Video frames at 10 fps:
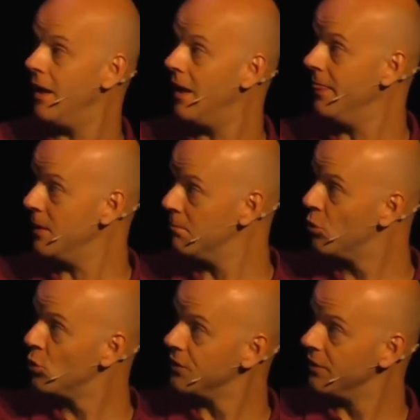And the
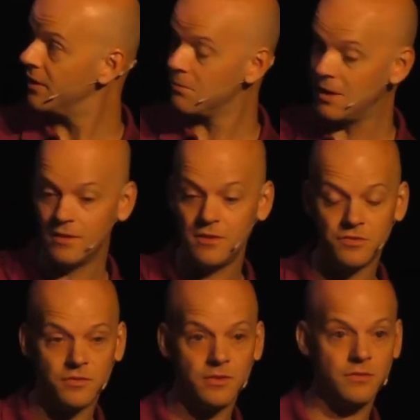important thing about
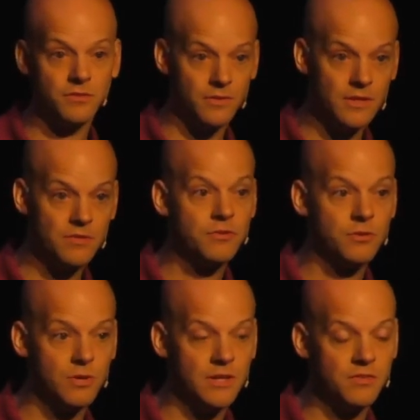this is that these
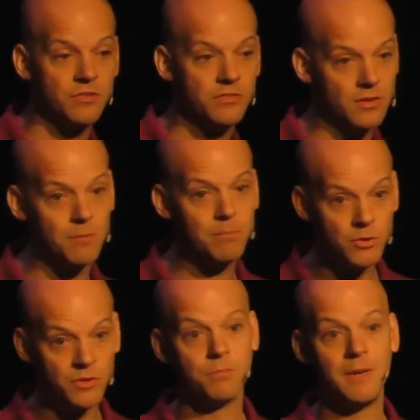2 releases are
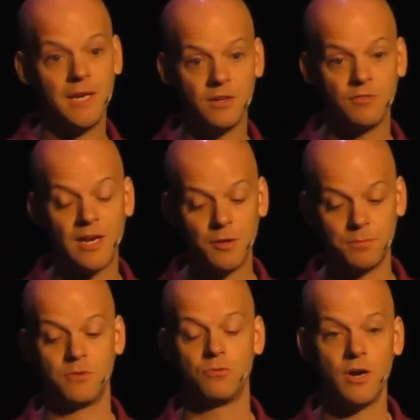both being
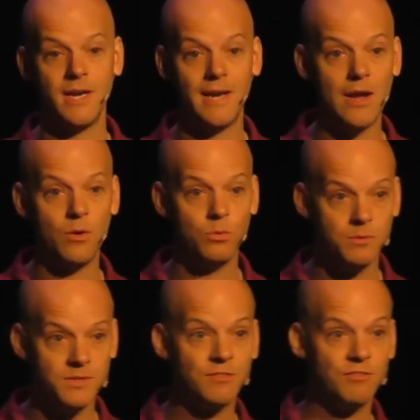developed right now.
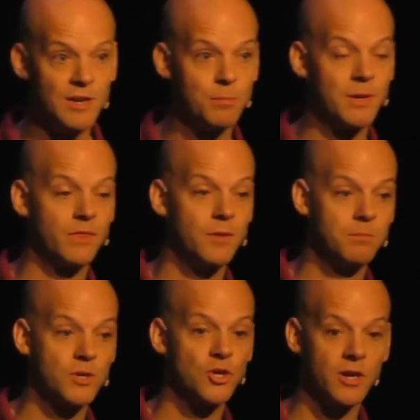We're developing
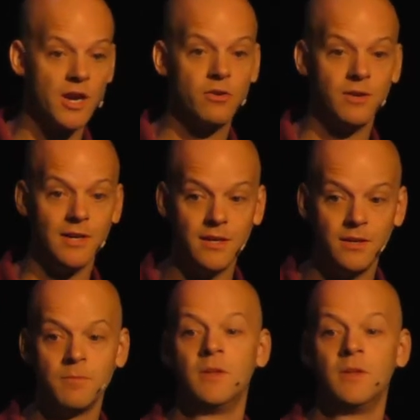them concurrently.